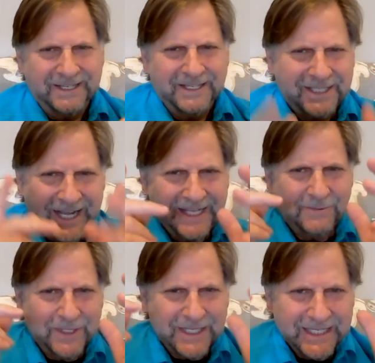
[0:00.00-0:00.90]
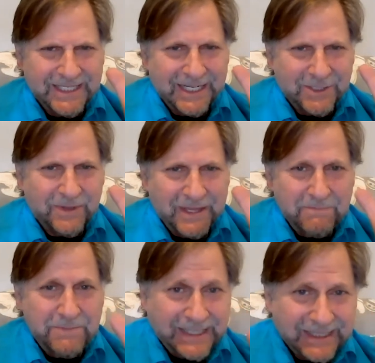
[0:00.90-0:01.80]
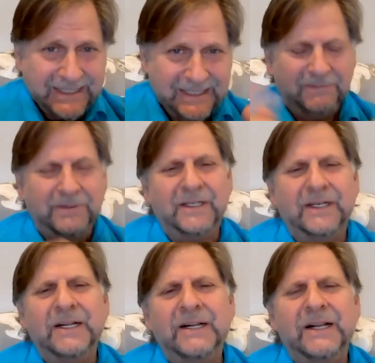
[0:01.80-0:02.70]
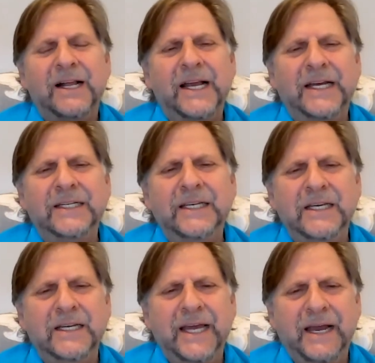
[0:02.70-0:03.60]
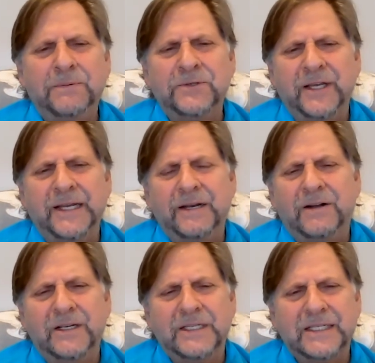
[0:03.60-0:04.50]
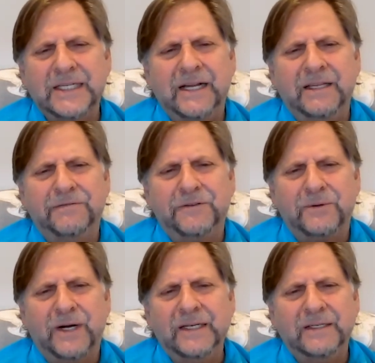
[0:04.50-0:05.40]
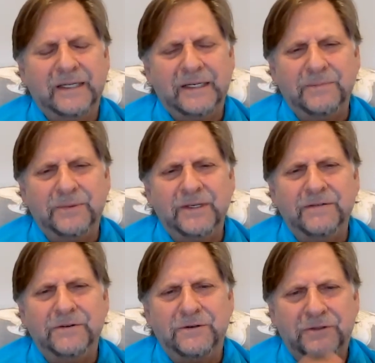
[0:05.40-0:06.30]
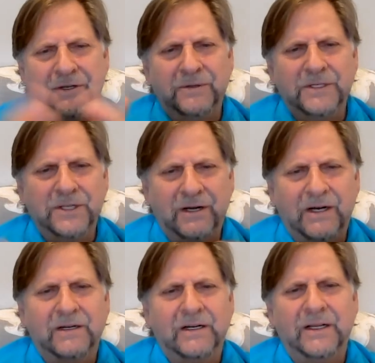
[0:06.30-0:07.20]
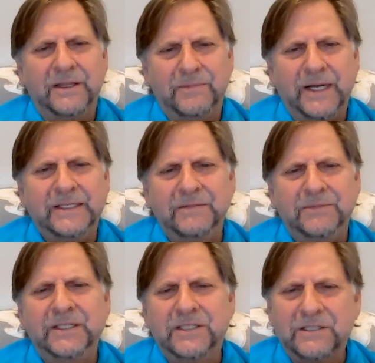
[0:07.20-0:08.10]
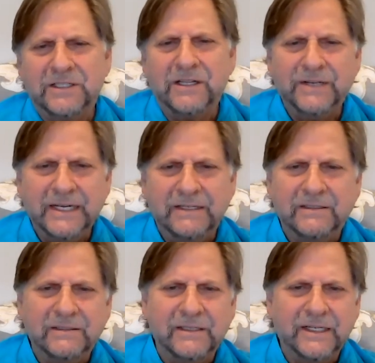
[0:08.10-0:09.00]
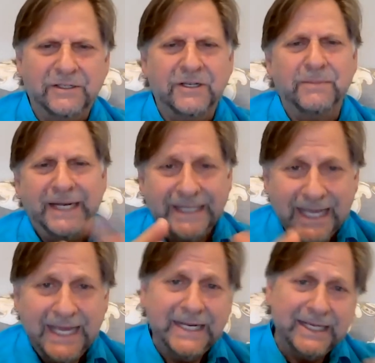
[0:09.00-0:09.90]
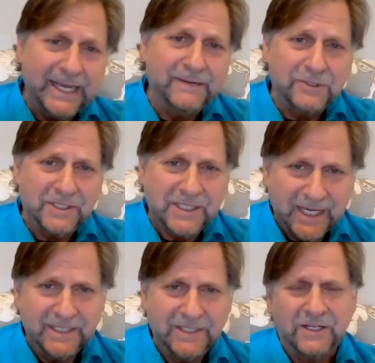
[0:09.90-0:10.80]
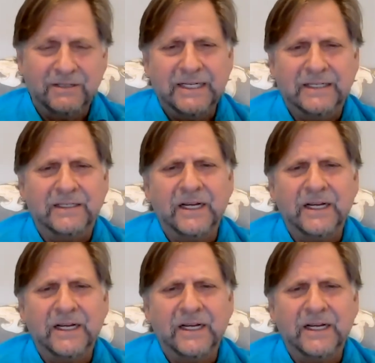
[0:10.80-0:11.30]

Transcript: These guys were the best team. And he encapsulated it all. He says, Al, if you're right, and I believe your theories are, then my team needs to slow down. And it took about a day to get him to say he'd slow down.